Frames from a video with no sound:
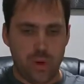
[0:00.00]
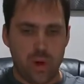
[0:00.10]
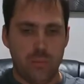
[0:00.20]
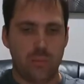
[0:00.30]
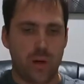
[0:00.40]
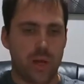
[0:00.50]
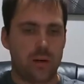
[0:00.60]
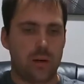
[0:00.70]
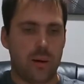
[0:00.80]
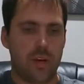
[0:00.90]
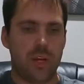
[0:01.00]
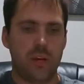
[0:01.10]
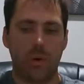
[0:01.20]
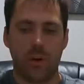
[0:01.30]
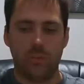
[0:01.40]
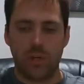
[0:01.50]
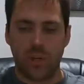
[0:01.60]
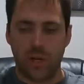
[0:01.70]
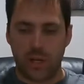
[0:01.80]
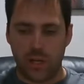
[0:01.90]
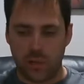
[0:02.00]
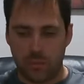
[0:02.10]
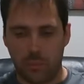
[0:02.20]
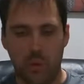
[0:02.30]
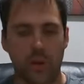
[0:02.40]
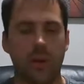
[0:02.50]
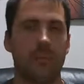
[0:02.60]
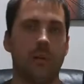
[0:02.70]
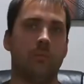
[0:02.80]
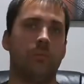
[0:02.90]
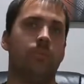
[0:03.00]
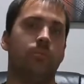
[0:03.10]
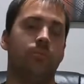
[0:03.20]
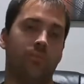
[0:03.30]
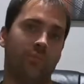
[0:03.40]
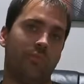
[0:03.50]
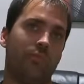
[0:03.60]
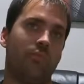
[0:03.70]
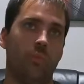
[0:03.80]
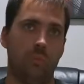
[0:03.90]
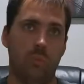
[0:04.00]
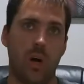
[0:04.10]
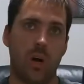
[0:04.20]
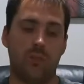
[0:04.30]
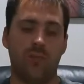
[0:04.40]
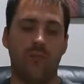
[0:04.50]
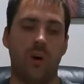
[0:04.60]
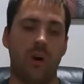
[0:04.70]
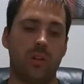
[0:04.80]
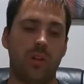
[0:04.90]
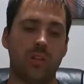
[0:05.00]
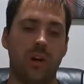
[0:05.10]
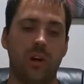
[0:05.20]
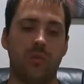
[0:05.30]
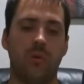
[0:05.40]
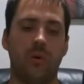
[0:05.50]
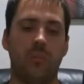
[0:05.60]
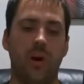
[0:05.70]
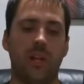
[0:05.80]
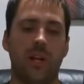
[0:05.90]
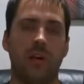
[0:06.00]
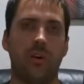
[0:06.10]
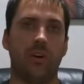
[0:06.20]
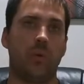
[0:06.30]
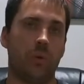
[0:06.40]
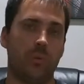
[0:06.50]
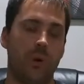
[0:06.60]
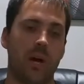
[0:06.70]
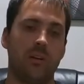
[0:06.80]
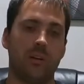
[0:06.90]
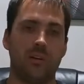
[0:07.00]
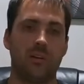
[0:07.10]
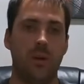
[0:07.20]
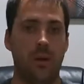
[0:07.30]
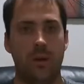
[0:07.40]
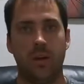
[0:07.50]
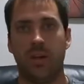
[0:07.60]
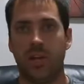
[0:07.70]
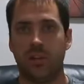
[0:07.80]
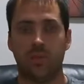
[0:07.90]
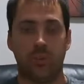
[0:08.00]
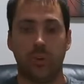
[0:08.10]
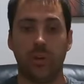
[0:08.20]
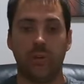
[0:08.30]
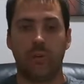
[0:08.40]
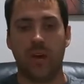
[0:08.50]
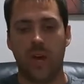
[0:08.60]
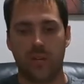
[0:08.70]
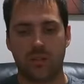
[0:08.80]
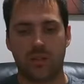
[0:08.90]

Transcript: But I mean anyway, I mean you kind of get the point. I mean, close to 140 mile an hour in a quarter mile that's really fast.